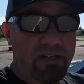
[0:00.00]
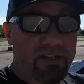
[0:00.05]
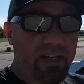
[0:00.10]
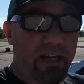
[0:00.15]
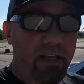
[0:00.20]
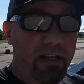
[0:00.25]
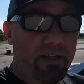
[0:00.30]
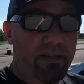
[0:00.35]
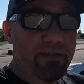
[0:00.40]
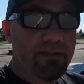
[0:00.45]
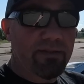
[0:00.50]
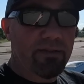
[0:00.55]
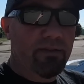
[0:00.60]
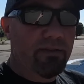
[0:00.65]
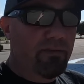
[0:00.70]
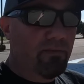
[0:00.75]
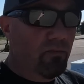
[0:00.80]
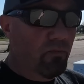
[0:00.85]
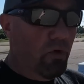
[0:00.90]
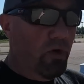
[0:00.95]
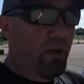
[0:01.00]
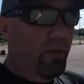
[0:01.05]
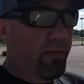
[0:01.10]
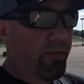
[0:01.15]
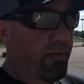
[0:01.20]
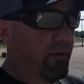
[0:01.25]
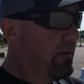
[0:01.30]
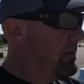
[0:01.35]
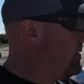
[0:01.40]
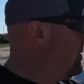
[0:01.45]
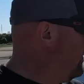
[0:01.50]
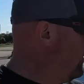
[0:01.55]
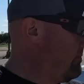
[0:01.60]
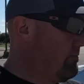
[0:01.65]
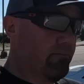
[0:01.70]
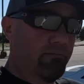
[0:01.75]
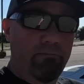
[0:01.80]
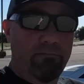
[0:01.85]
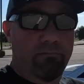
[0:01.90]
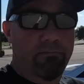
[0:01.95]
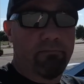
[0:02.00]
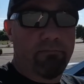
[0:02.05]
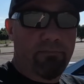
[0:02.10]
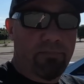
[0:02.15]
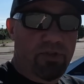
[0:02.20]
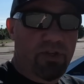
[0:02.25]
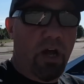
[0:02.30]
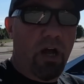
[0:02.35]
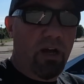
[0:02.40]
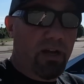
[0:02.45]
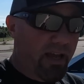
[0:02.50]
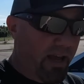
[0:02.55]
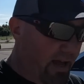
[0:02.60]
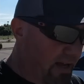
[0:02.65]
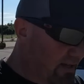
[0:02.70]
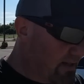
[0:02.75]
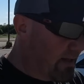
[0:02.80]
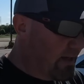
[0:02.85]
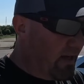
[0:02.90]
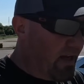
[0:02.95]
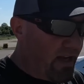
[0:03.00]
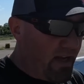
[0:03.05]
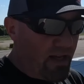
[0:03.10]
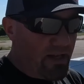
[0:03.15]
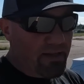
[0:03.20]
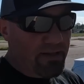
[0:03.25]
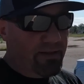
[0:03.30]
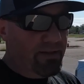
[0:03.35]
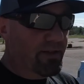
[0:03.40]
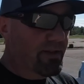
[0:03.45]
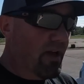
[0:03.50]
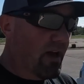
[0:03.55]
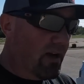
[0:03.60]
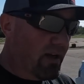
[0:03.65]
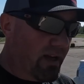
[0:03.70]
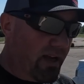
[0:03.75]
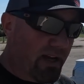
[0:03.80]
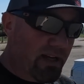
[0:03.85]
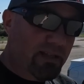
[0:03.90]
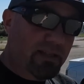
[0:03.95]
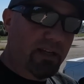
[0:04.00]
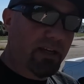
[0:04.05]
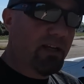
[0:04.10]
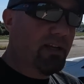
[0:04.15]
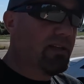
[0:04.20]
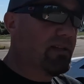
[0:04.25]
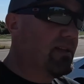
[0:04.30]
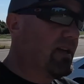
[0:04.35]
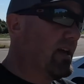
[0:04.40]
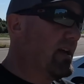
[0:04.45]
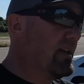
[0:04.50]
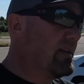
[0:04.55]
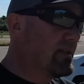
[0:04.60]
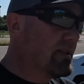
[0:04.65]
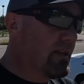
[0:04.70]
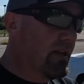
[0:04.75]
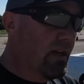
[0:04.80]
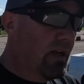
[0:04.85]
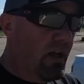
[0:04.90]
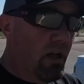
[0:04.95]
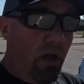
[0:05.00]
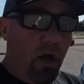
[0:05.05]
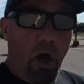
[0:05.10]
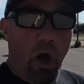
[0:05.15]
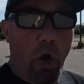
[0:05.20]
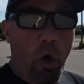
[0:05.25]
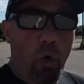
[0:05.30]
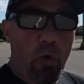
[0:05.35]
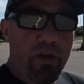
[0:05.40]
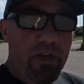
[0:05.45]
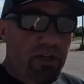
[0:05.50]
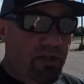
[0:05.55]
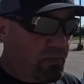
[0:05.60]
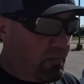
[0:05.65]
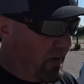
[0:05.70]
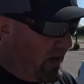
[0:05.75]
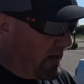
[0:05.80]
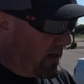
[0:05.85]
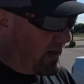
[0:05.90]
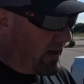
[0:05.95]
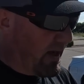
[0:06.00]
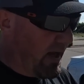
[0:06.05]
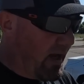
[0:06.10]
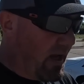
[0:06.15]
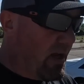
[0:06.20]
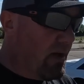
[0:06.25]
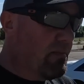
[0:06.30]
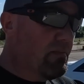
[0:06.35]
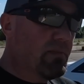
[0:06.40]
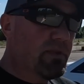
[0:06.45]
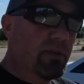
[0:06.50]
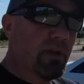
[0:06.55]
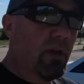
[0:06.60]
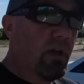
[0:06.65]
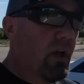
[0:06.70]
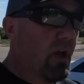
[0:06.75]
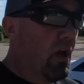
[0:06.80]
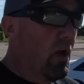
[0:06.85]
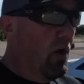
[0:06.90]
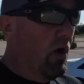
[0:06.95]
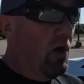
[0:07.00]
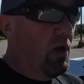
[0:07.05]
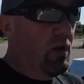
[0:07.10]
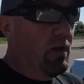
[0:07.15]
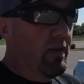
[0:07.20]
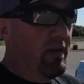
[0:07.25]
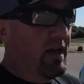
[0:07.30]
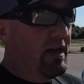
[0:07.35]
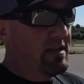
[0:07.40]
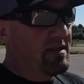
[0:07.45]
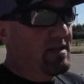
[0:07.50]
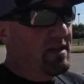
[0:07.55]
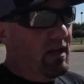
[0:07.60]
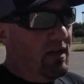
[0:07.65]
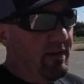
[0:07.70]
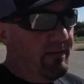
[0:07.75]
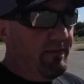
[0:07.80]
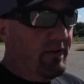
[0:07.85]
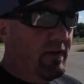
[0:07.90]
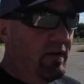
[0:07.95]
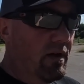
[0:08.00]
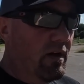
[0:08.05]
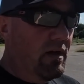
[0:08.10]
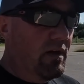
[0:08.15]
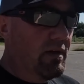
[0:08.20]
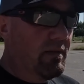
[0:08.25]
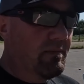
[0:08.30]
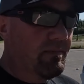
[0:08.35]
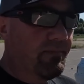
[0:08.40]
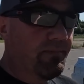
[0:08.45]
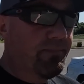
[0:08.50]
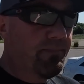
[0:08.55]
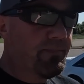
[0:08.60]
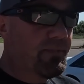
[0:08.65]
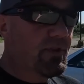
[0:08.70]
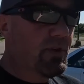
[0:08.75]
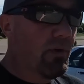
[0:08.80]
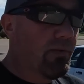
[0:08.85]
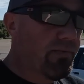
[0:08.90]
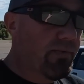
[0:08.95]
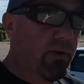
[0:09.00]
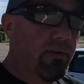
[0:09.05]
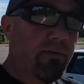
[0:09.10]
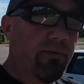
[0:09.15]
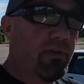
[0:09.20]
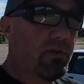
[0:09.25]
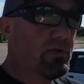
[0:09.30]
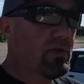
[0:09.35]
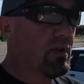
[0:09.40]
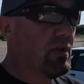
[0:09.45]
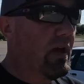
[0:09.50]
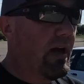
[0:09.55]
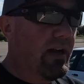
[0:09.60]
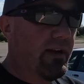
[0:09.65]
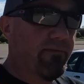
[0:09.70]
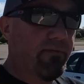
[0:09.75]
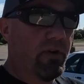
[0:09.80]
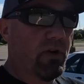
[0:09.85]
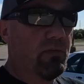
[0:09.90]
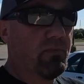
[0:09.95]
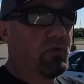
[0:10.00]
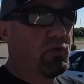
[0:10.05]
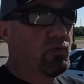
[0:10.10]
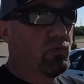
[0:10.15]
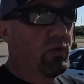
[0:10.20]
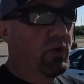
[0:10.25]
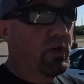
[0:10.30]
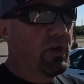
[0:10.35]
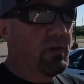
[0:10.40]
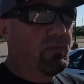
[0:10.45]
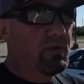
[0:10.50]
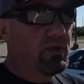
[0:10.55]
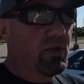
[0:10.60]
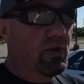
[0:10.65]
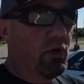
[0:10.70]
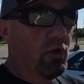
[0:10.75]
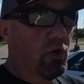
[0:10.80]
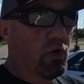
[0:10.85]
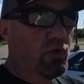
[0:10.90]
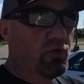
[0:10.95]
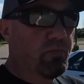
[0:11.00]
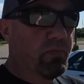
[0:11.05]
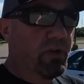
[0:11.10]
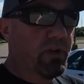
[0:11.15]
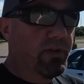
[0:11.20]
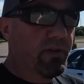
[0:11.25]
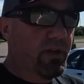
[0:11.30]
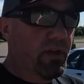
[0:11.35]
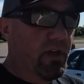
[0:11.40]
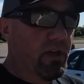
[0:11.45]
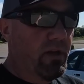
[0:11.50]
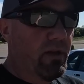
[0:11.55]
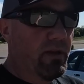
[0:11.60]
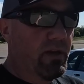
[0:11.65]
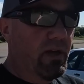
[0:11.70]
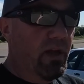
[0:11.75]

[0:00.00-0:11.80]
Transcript: the tens with stock casting heads, stock casting intakes, OE spec cams, all of that stuff. So there's a lot of variables when it comes to cars, but at the end of the